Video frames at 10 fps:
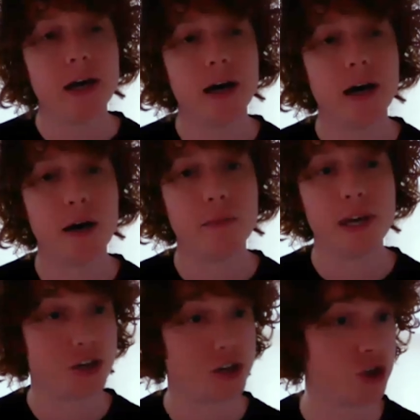um,
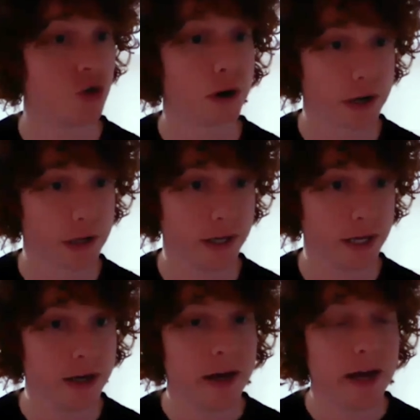
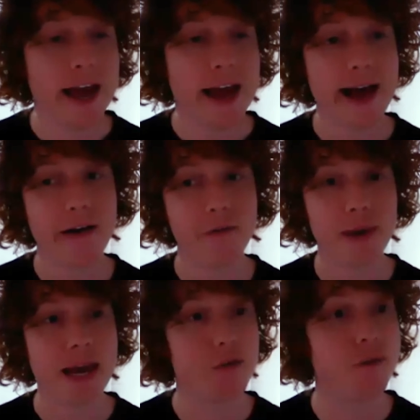historically, have
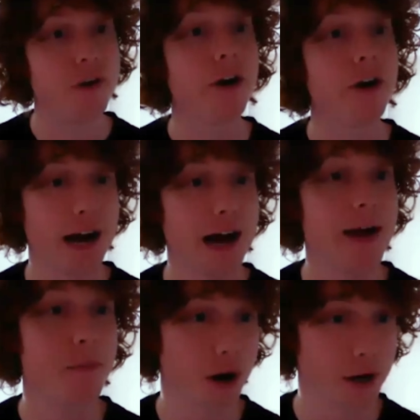made a very high
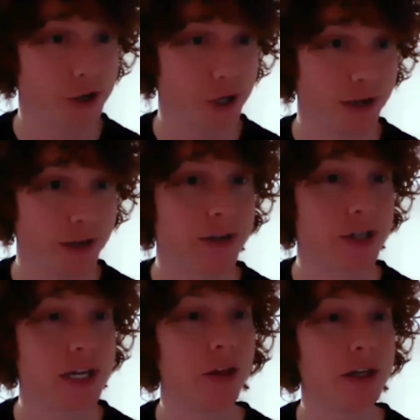margin
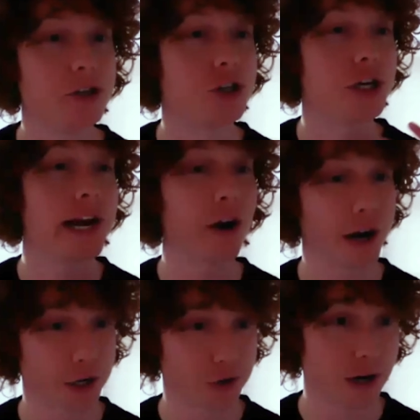selling
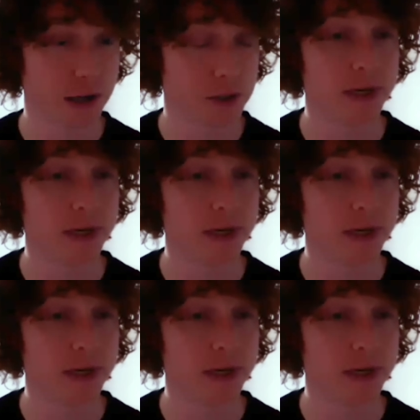generic drugs,